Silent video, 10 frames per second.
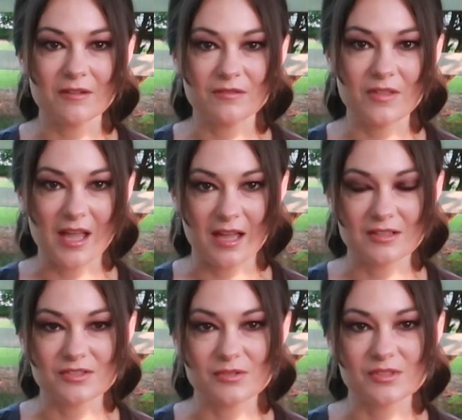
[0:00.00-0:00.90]
if they had
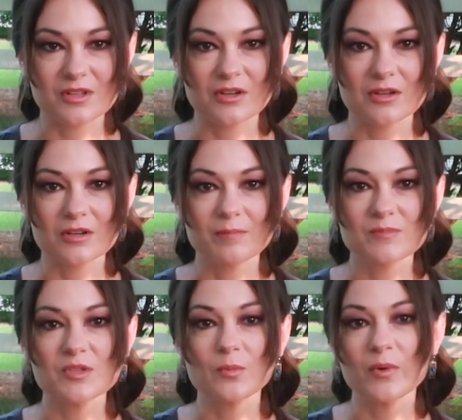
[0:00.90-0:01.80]
it too secure.
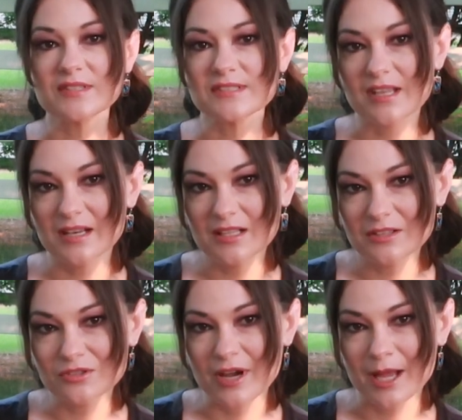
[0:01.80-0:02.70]
So when setting
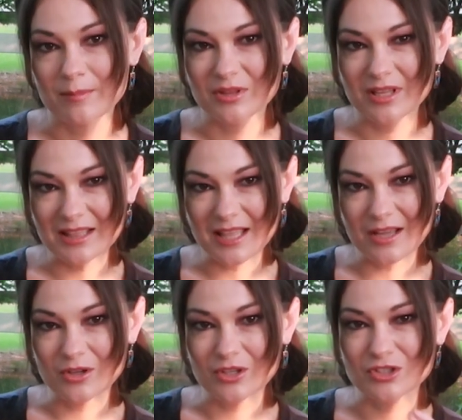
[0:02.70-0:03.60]
the trap, let
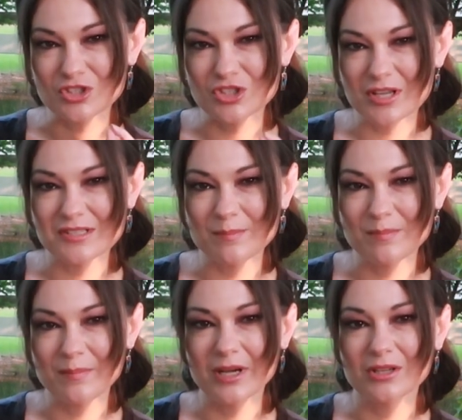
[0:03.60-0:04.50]
that hook just
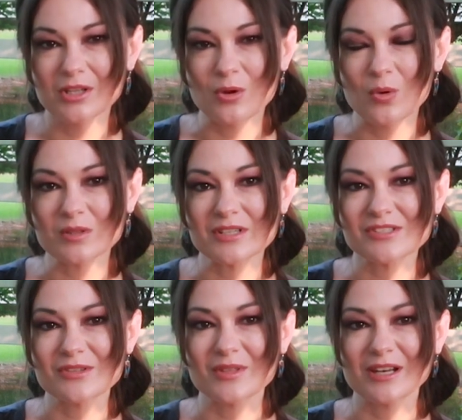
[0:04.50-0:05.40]
barely hold it
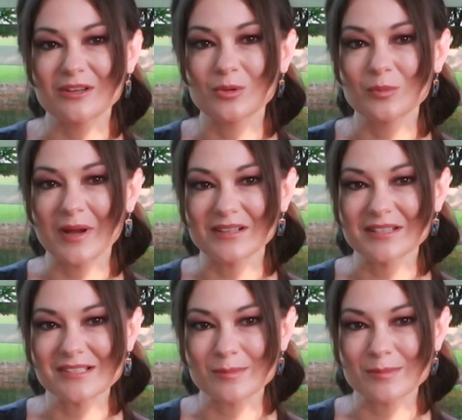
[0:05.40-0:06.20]
so that it'll readily